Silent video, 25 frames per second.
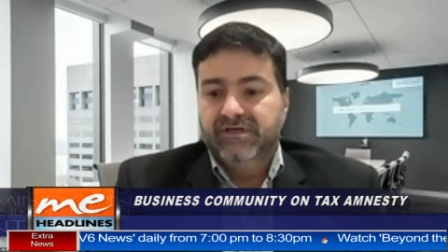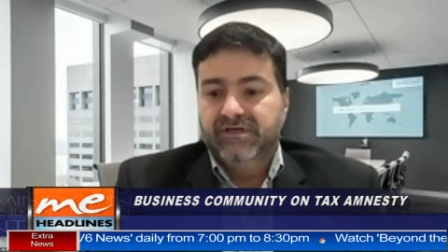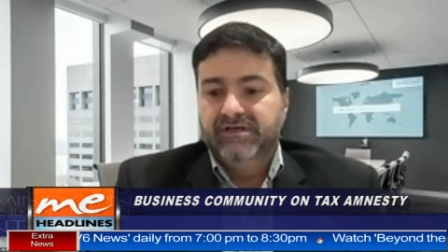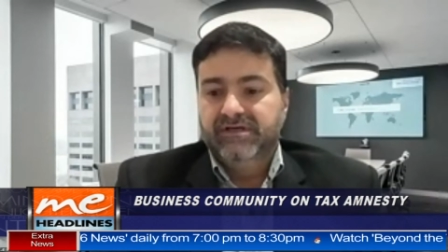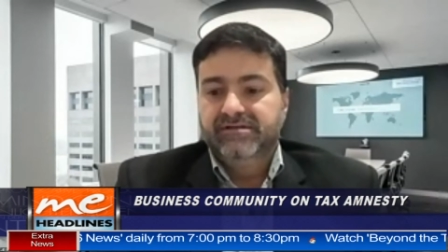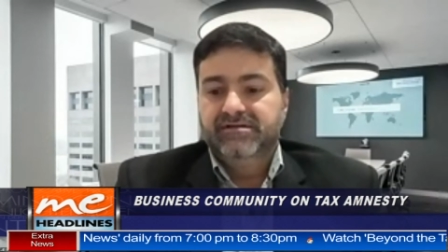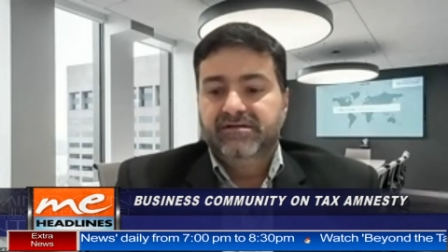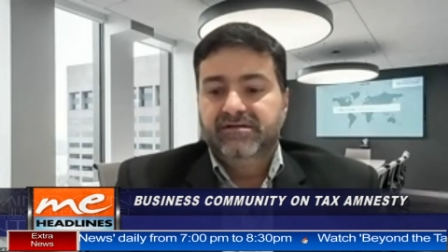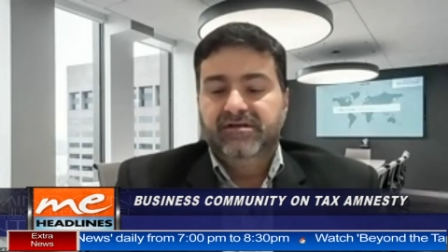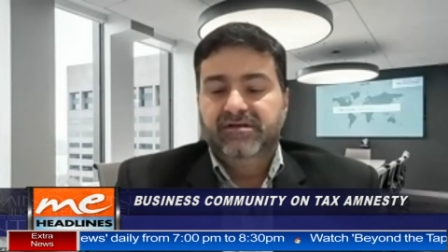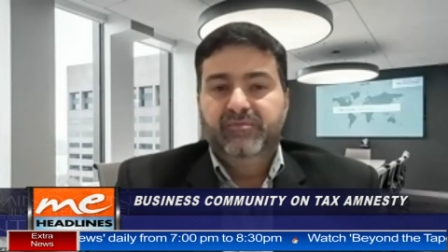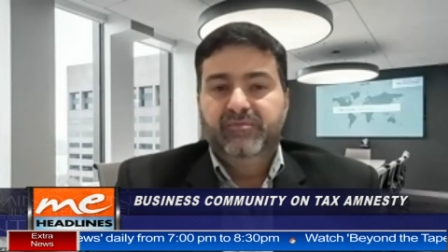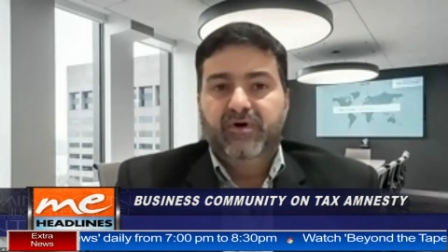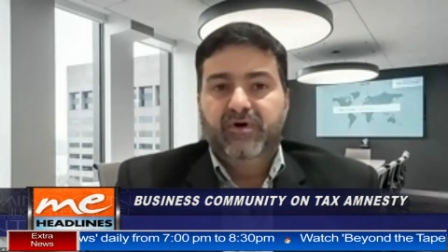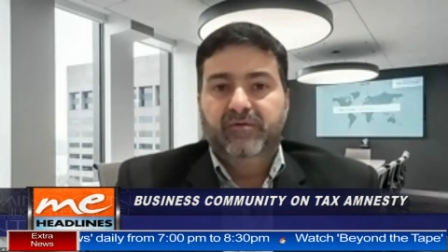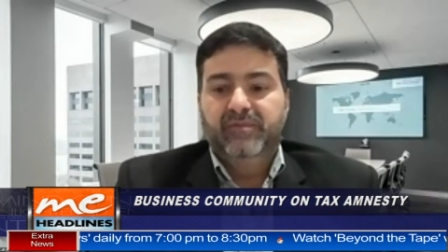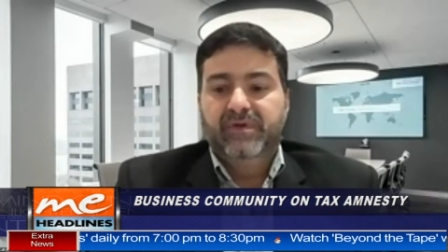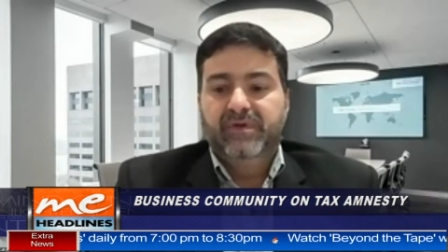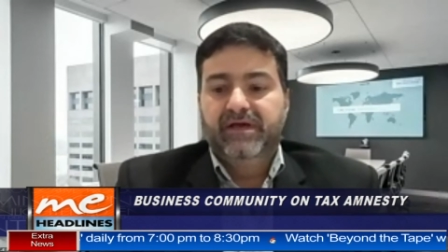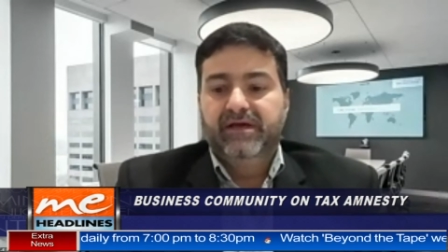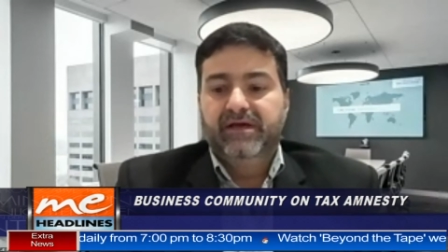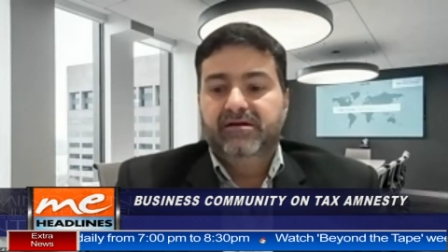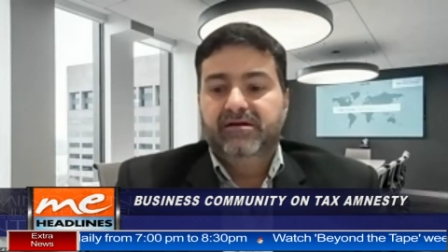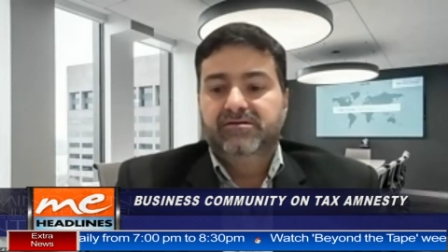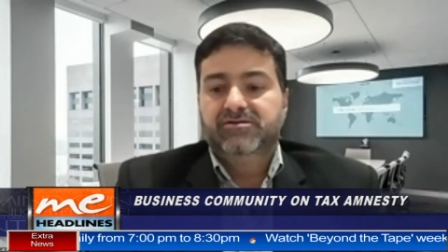into the
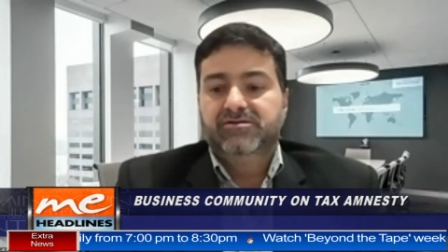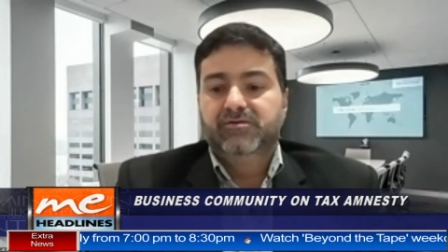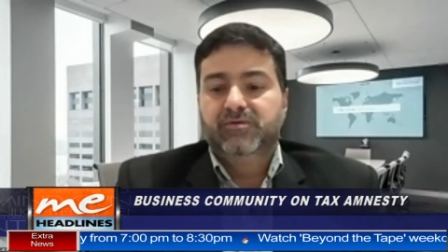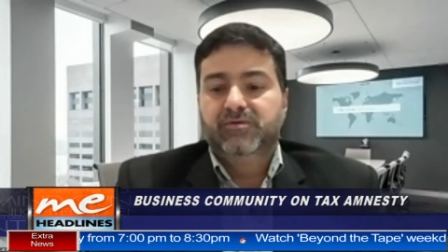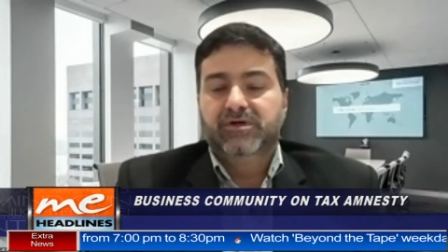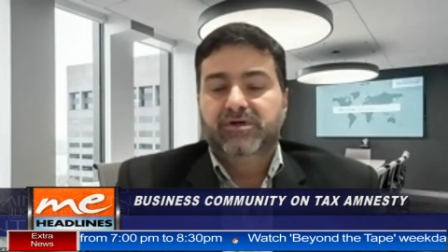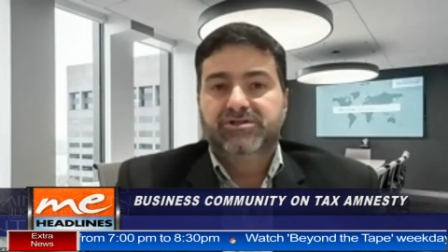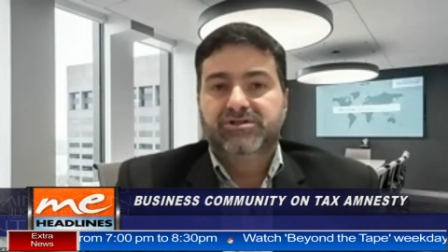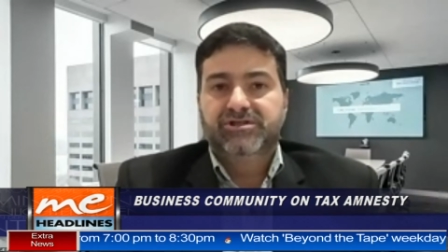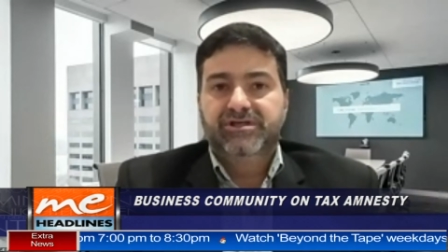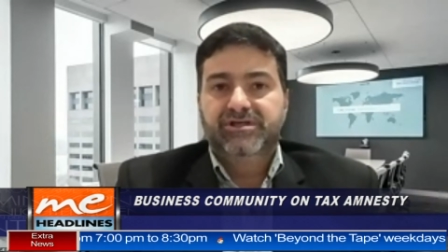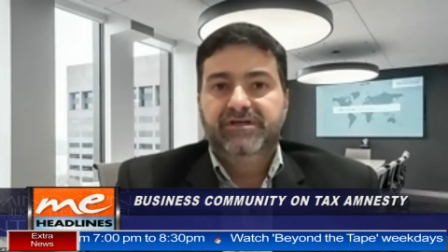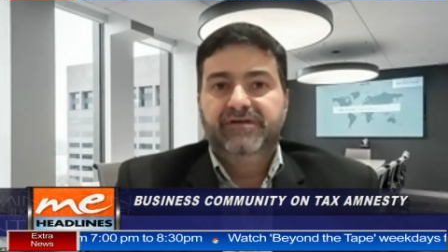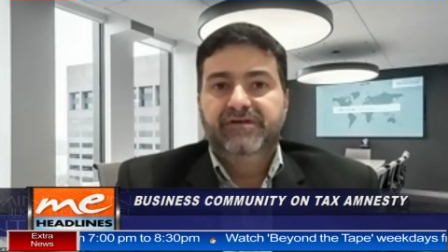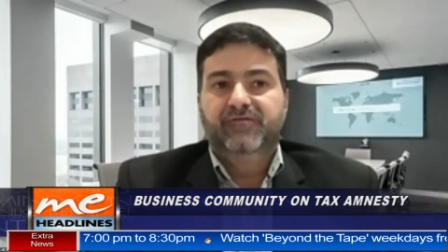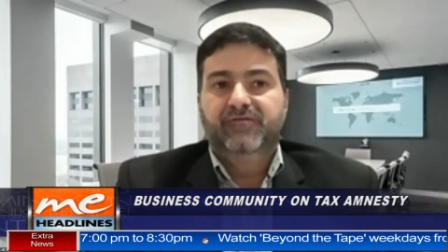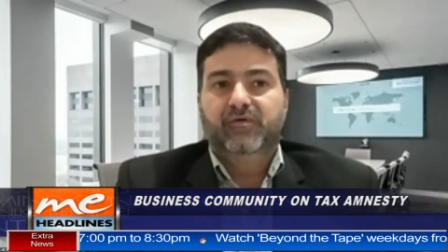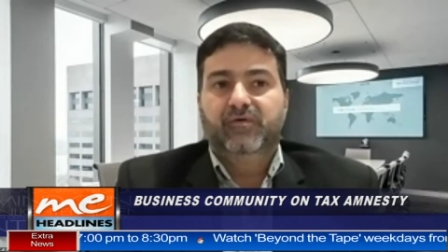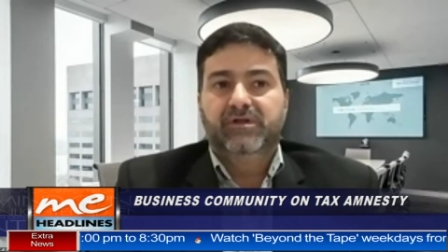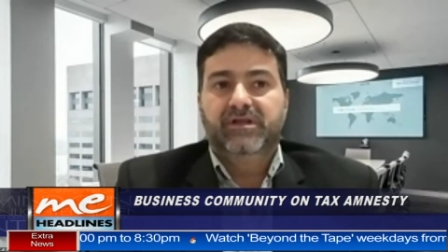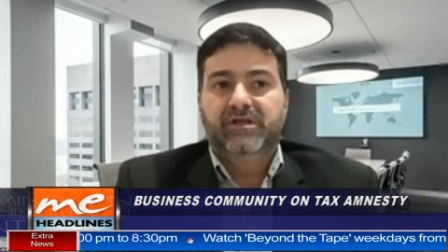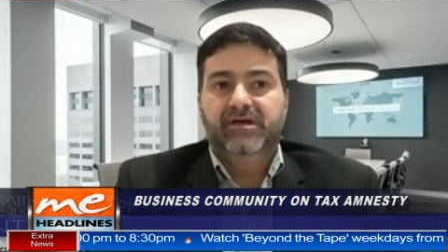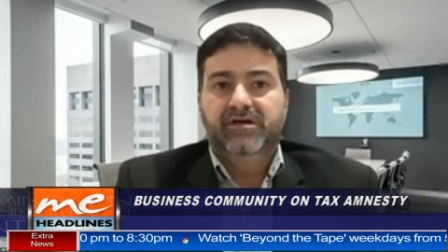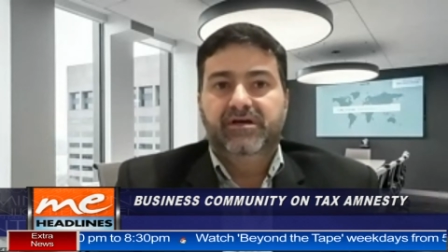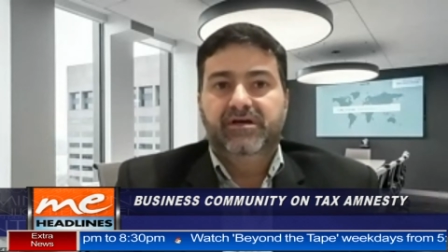public to achieve
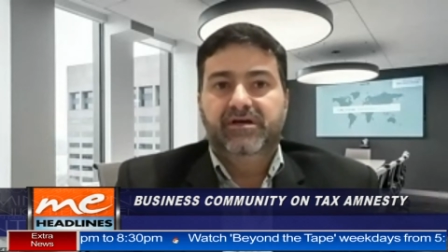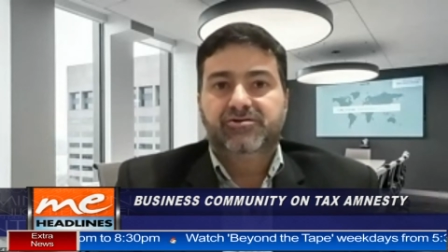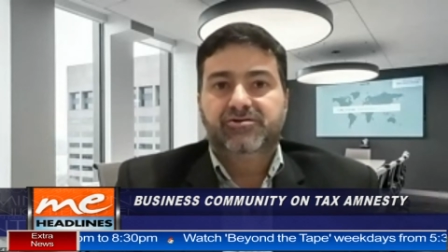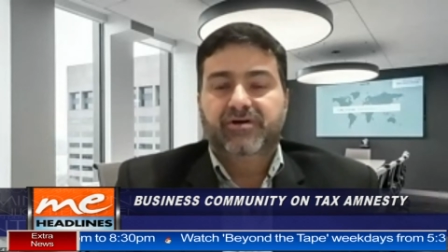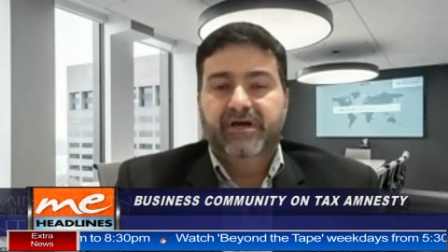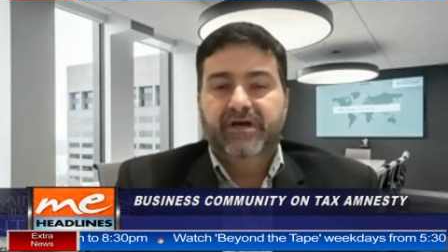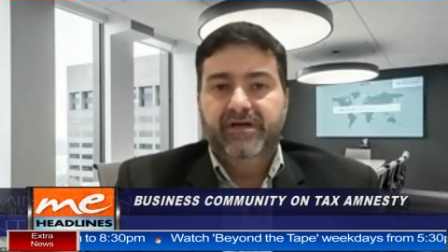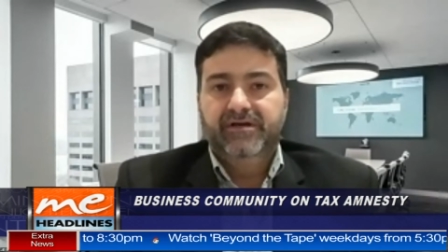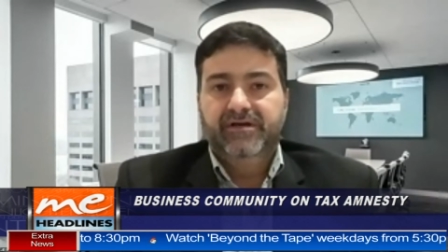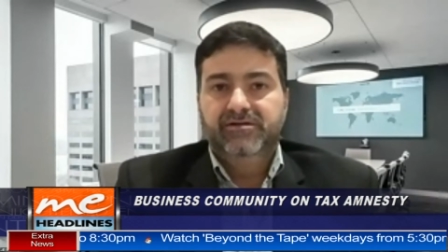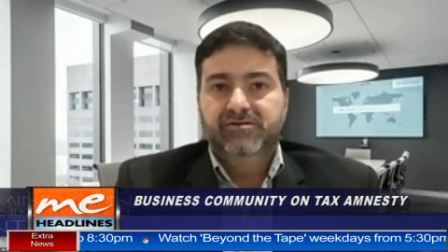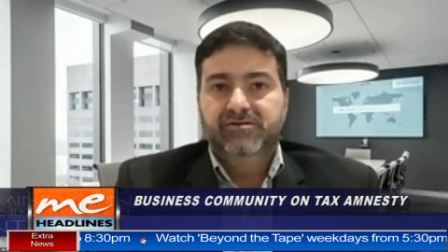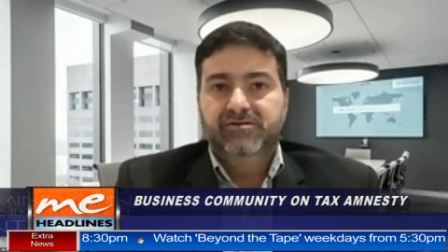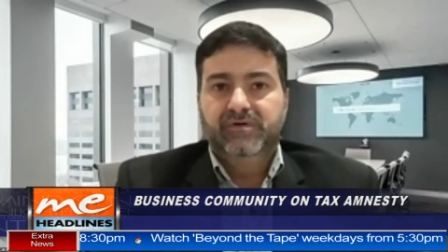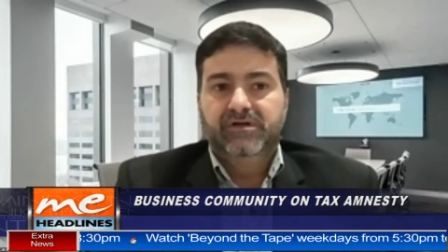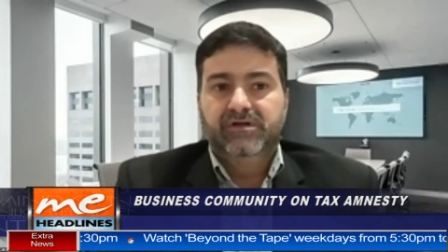what they are trying to,